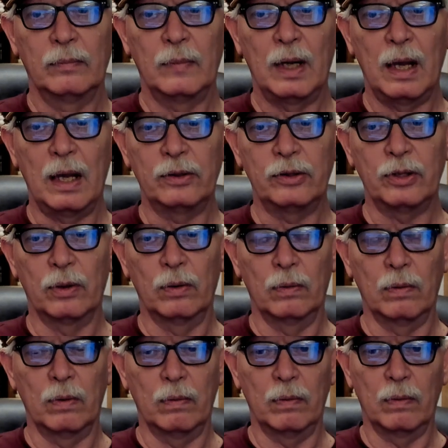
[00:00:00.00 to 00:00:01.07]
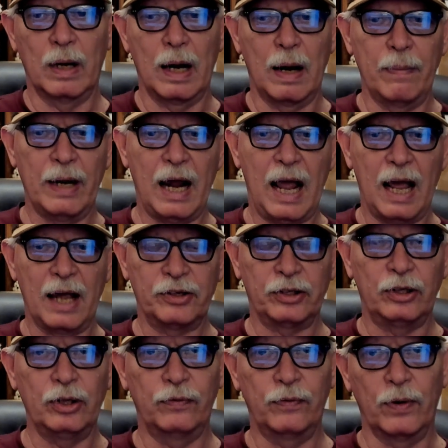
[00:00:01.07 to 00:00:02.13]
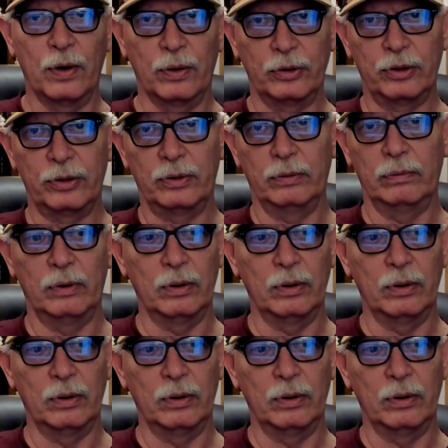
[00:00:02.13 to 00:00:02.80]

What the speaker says: And so what I'm going to ask you folks